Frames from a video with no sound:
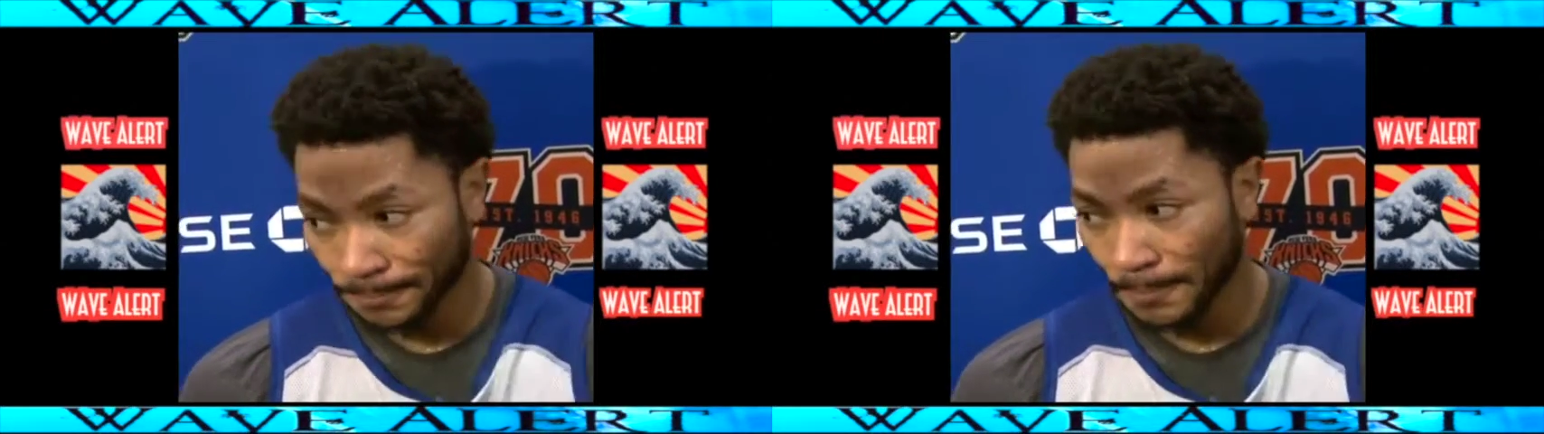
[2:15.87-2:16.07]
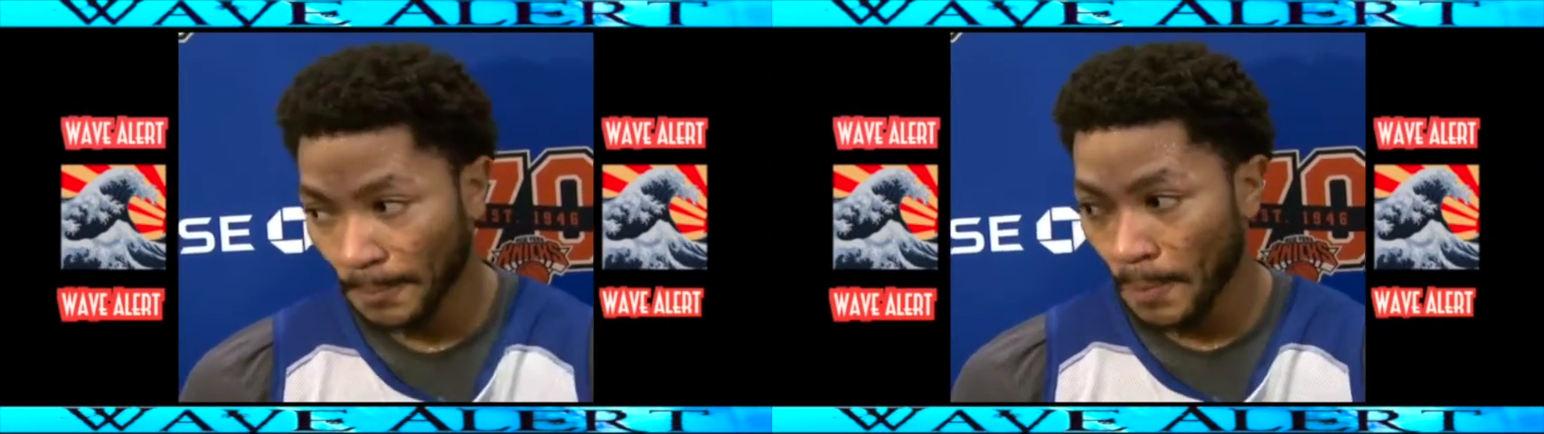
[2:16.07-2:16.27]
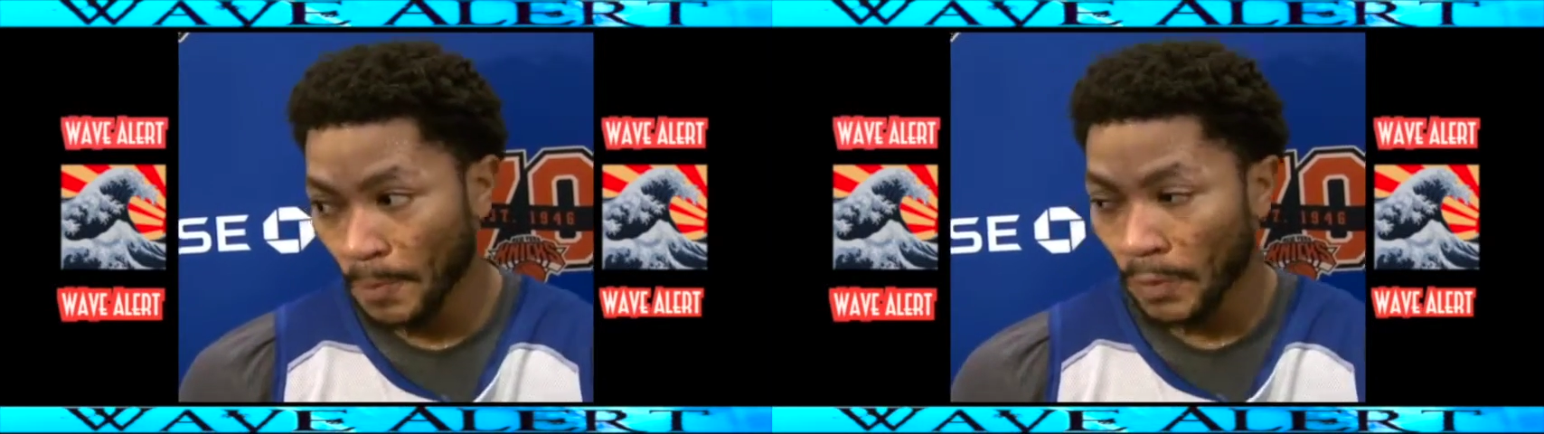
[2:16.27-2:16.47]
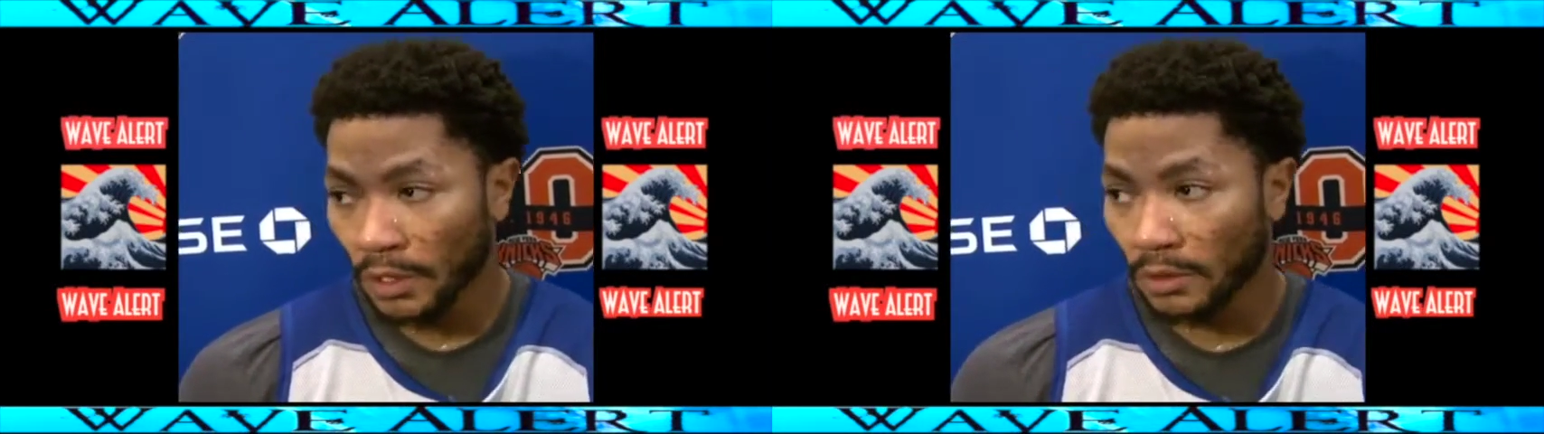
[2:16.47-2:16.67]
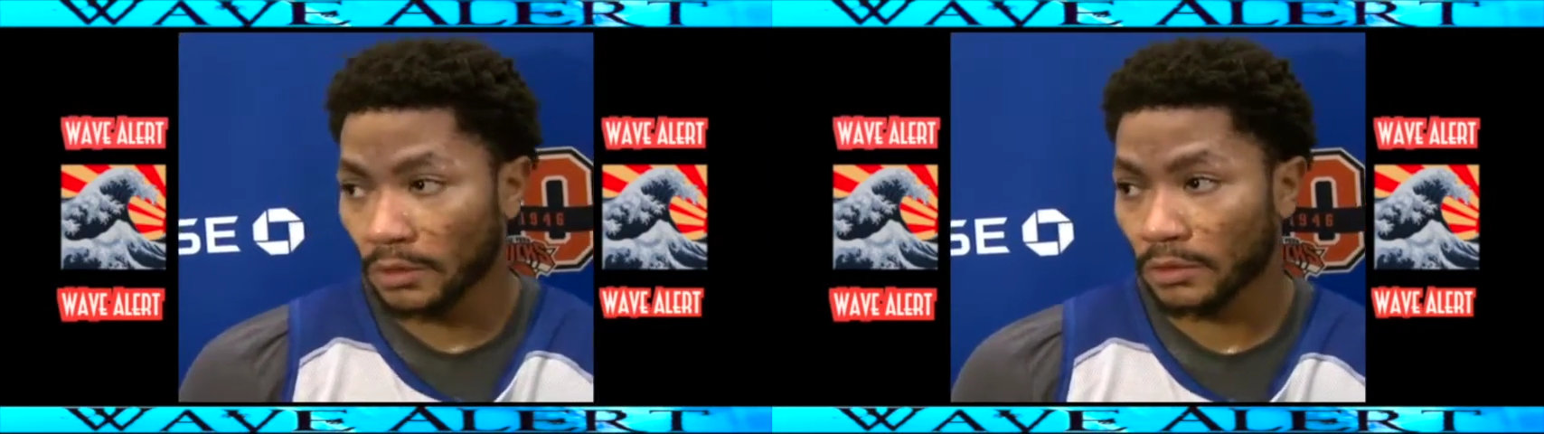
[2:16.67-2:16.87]

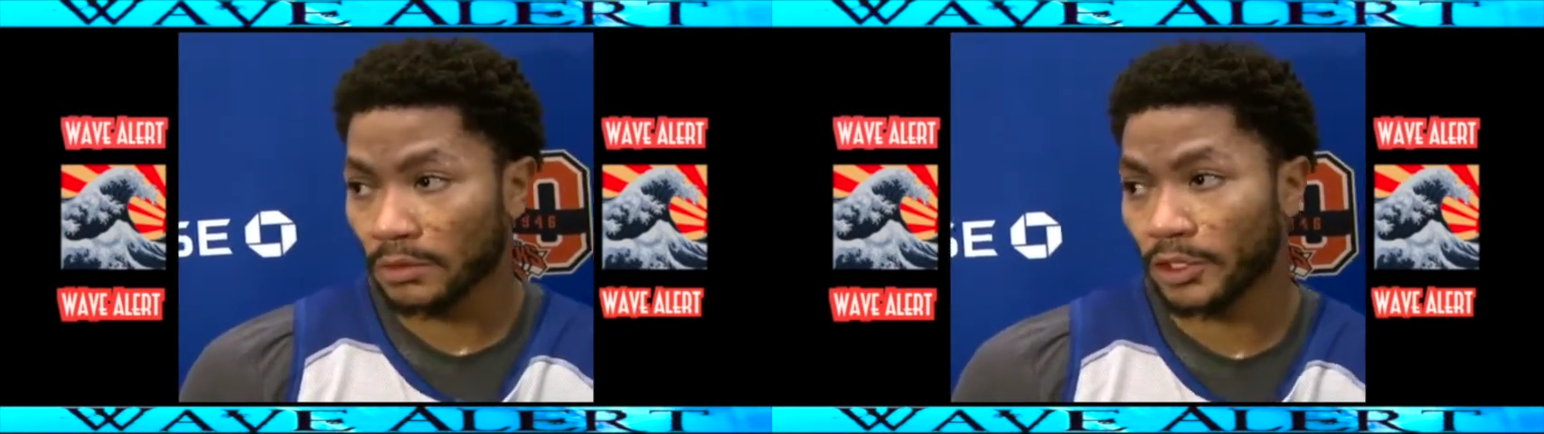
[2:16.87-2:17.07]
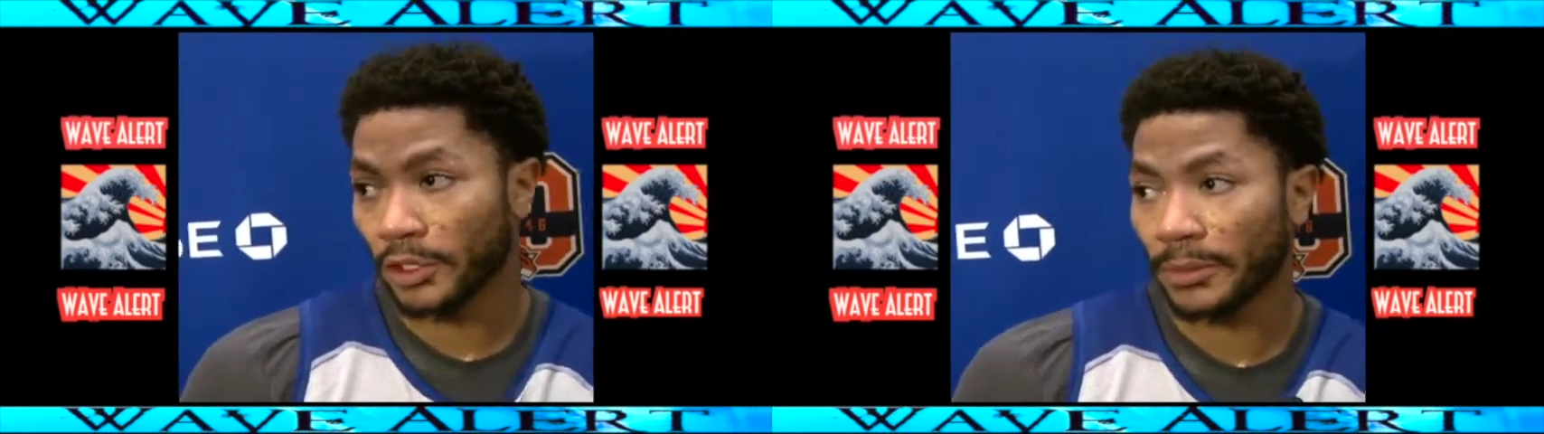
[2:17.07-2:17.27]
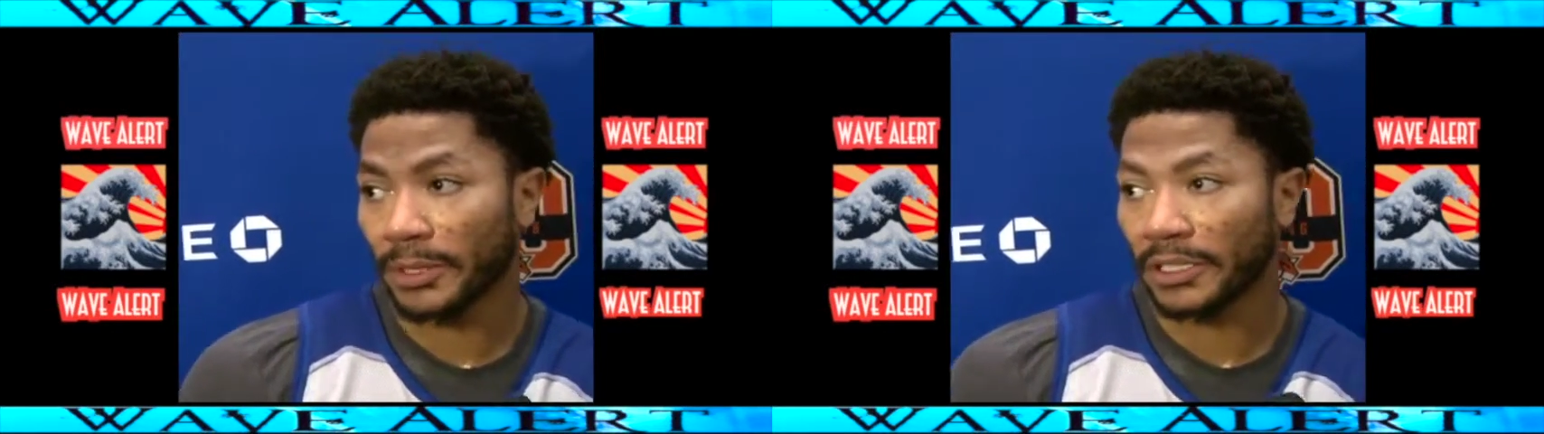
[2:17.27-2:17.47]
of treatment?